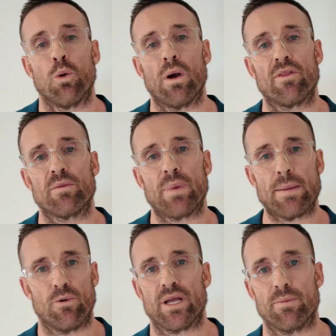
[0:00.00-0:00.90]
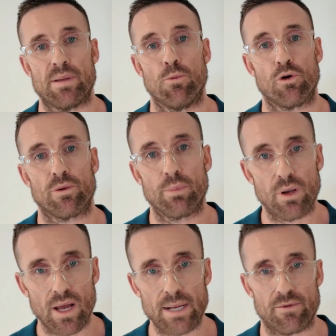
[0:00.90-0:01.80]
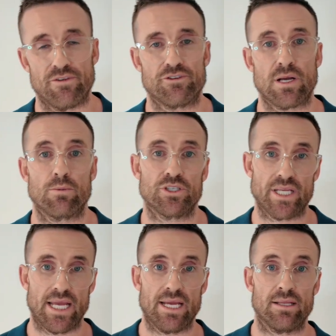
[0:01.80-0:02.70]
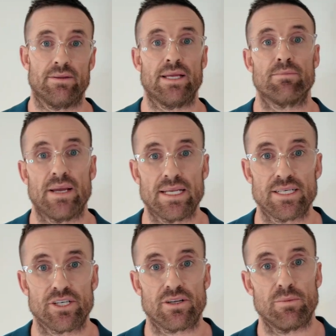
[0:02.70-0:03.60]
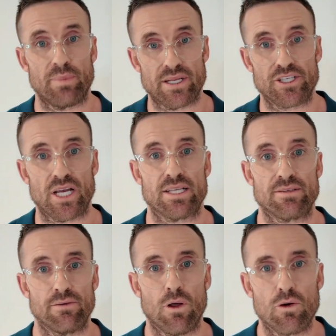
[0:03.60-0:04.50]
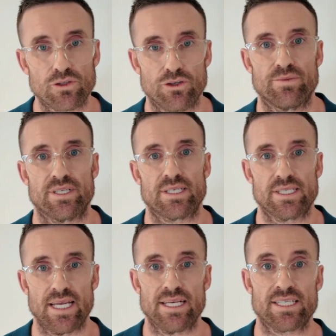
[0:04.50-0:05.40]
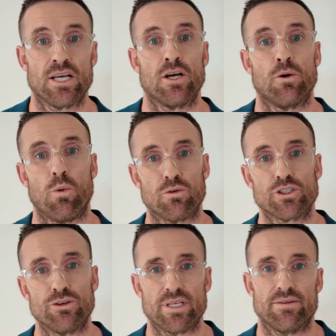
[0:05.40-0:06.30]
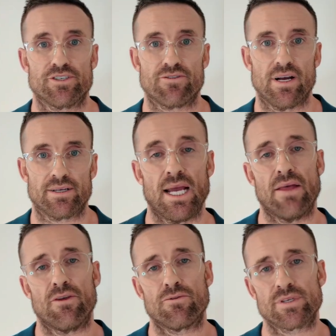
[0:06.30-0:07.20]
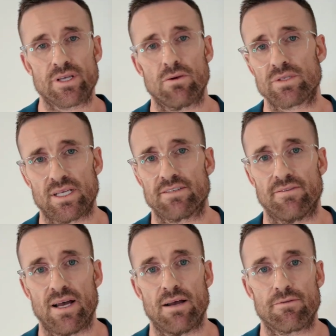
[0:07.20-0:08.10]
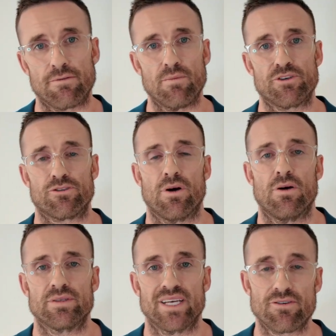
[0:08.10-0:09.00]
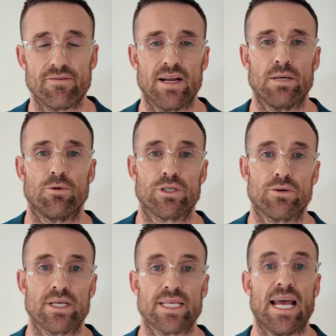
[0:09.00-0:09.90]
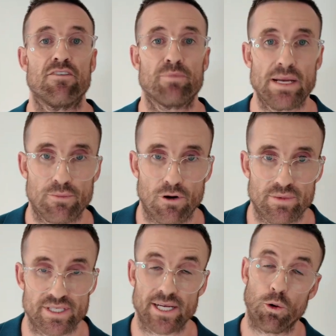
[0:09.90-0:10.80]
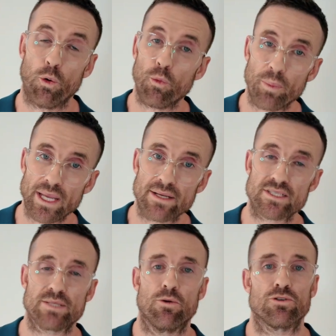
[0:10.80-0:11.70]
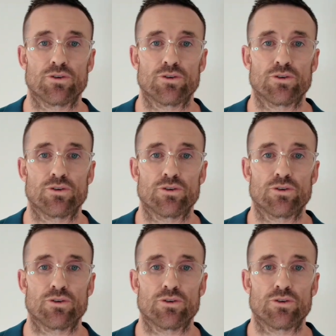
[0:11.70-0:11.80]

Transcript: well, then people are going to be more compliant with the drug, which again then means that you've got a better chance of long term success whilst using this drug. And the results thus far from the trials that are available to us have been promising, albeit small